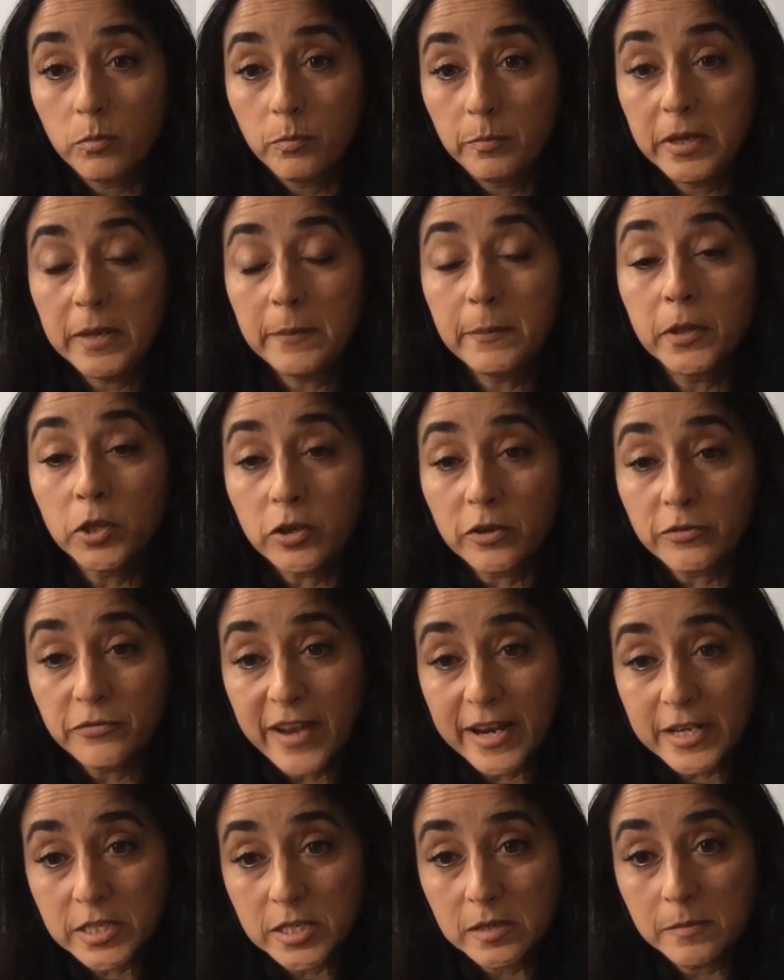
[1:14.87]
people are
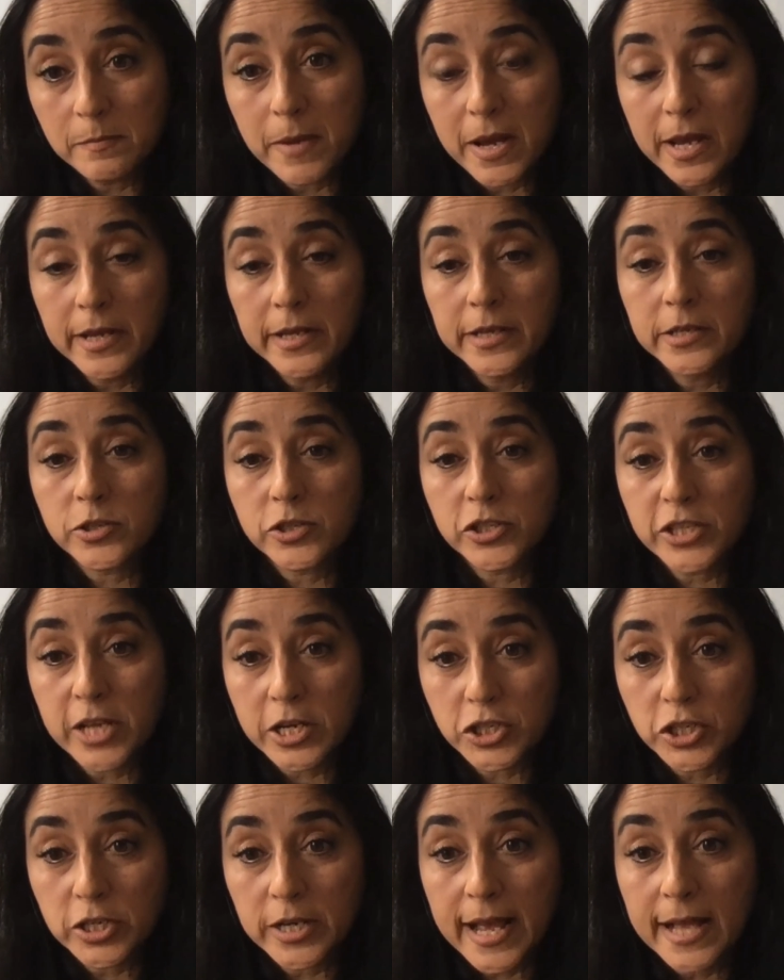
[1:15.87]
affected by
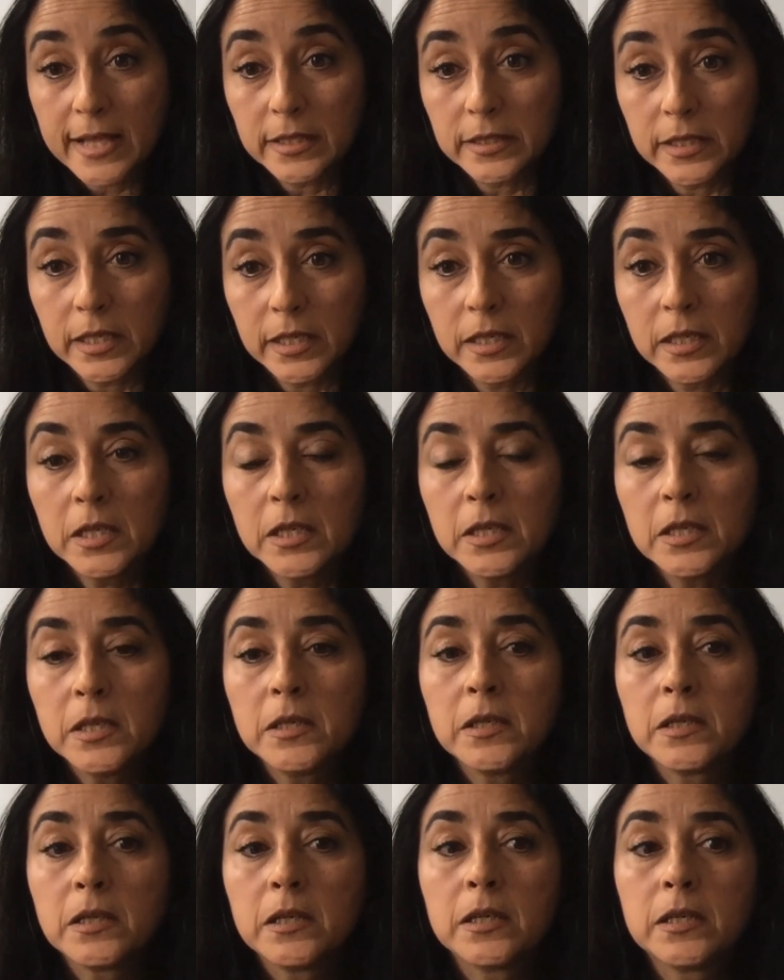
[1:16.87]
intersectionality.
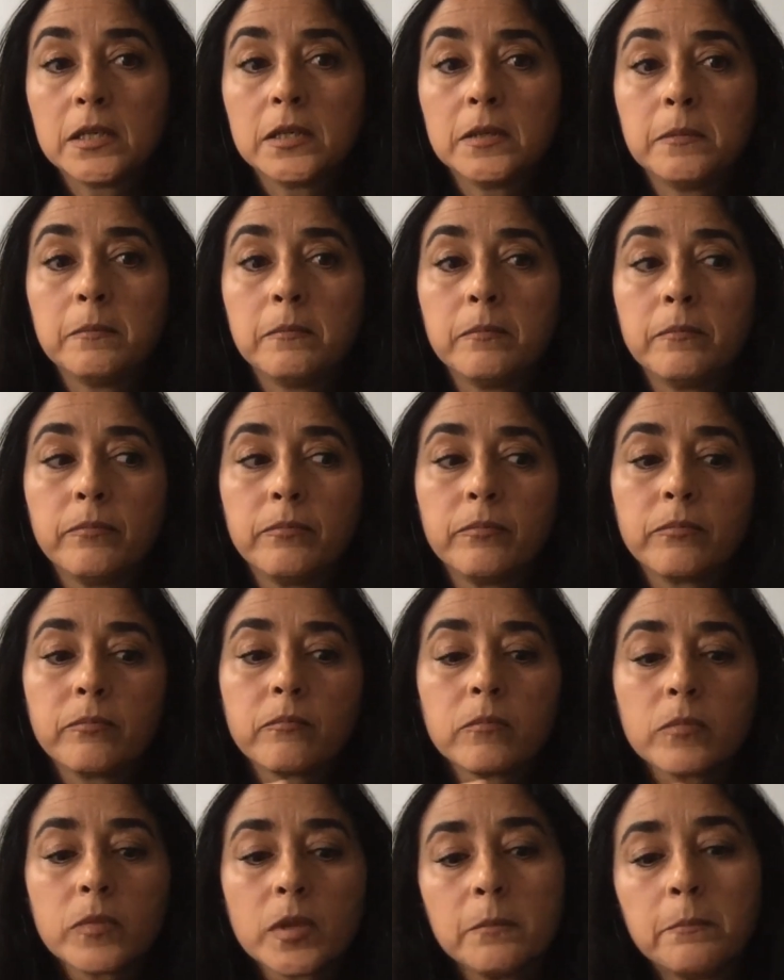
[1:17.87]
Um,
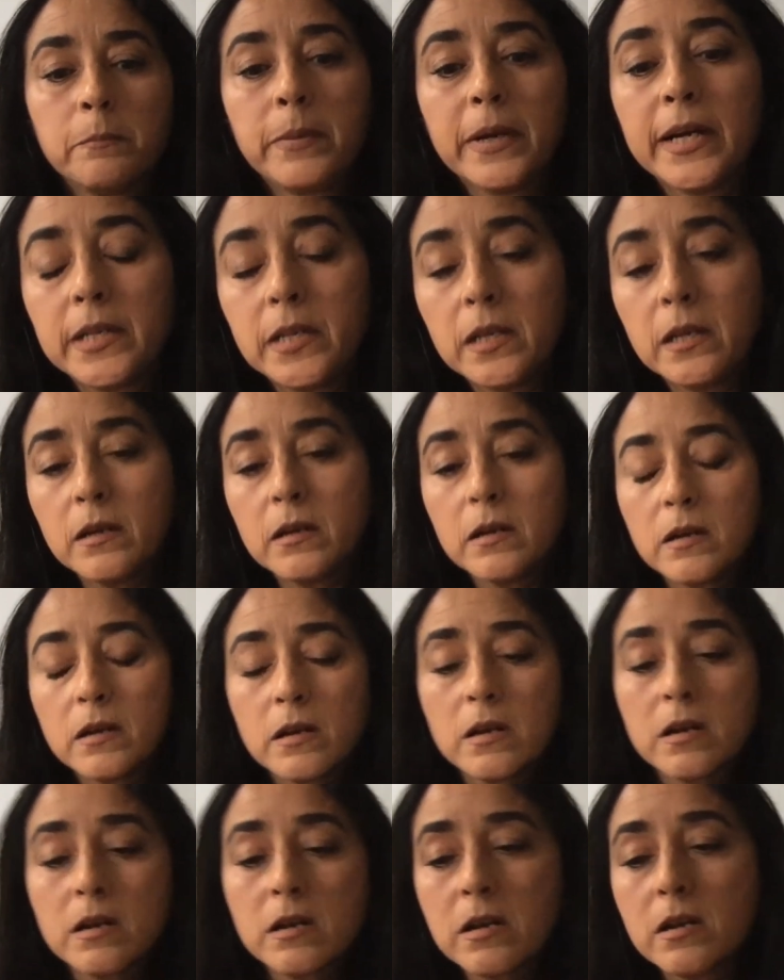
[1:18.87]
but
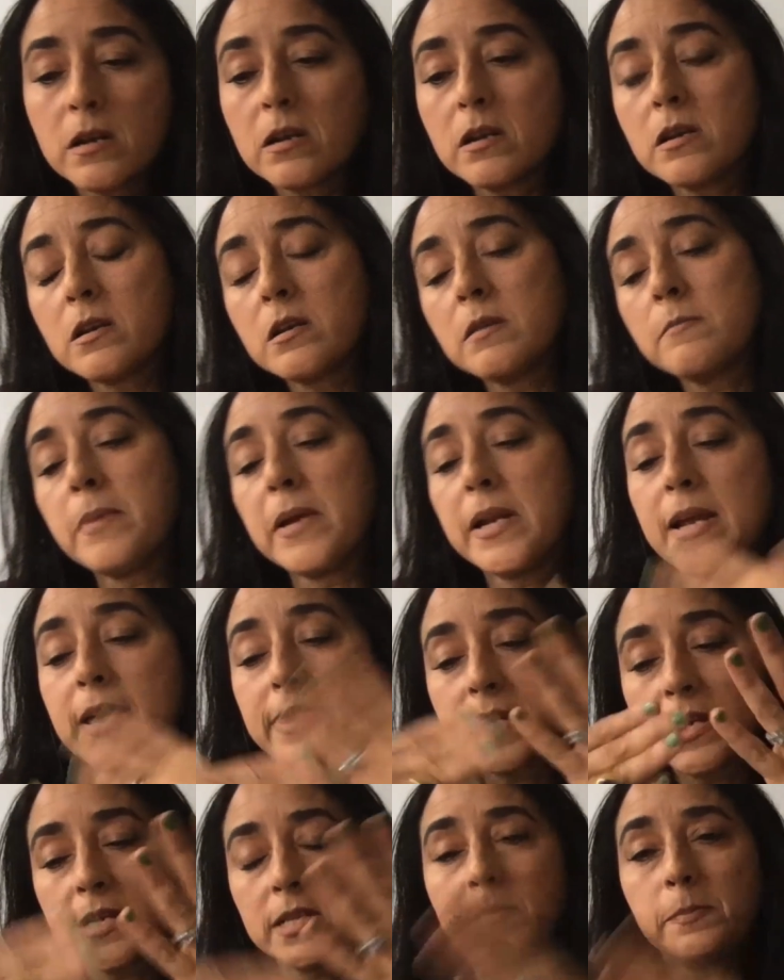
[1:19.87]
but I
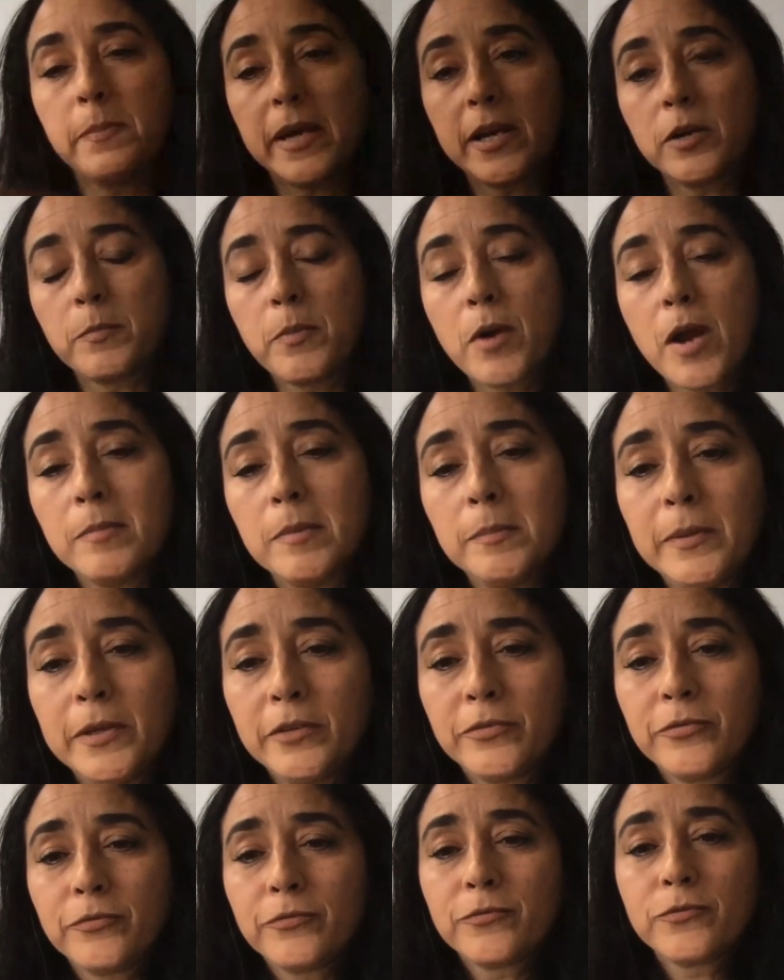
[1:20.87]
think it's better
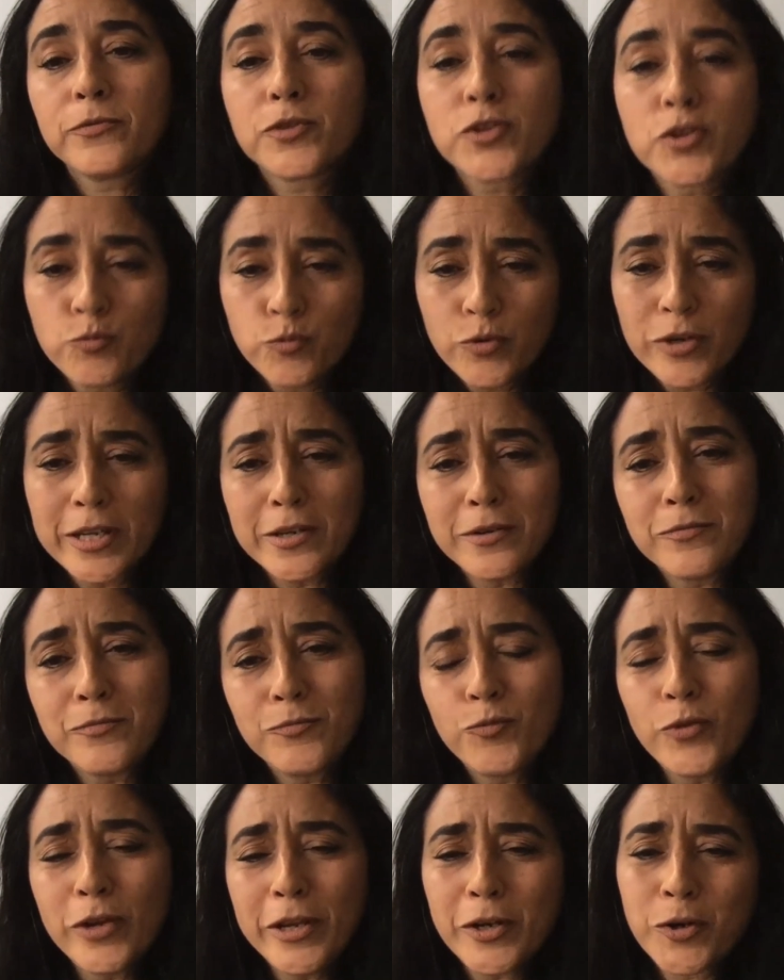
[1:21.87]
probably to read
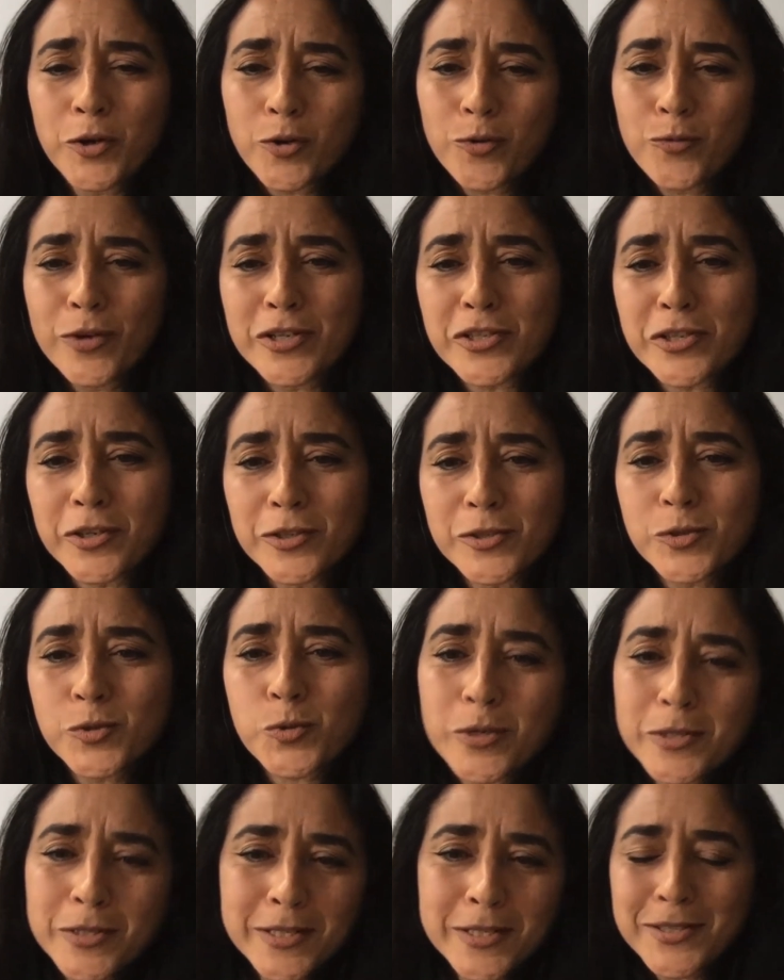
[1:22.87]
read her original
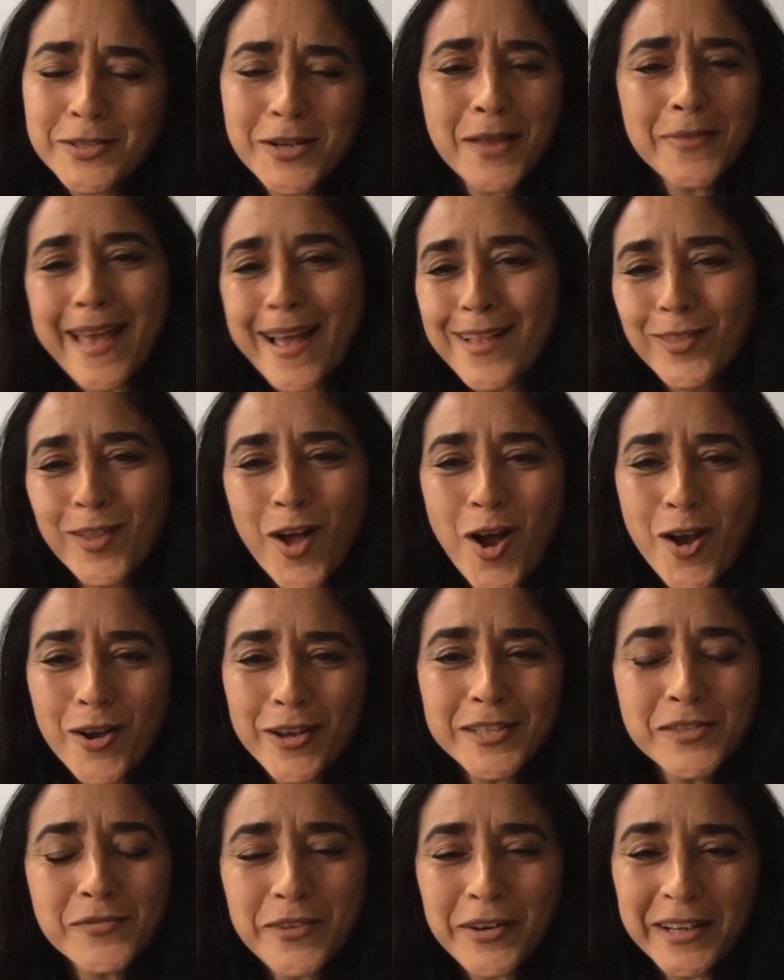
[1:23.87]
source. It's not that long.
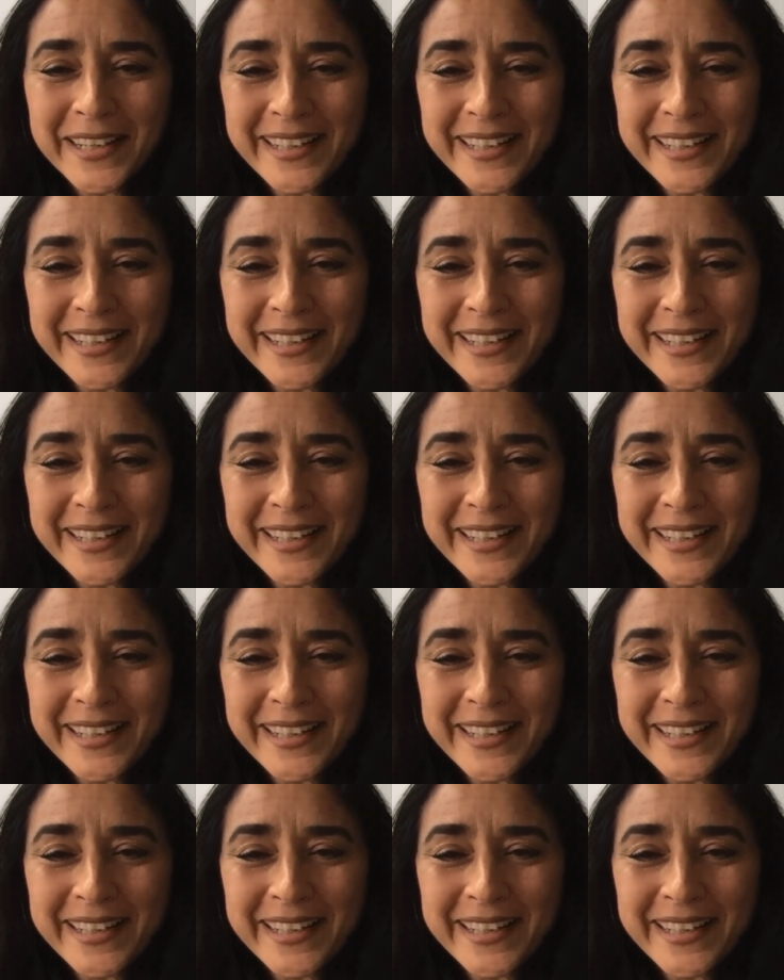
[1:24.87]
It's very